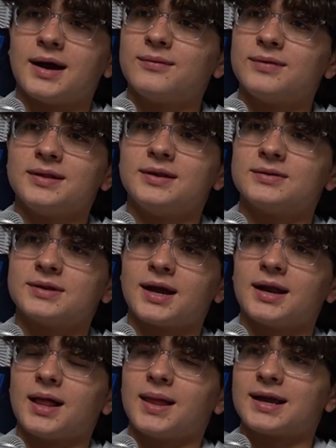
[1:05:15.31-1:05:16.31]
I really don't think
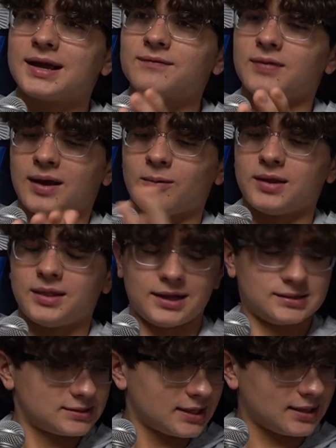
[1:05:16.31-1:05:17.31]
I like if like when
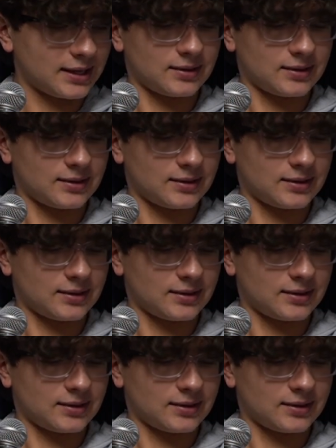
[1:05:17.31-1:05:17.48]
let's say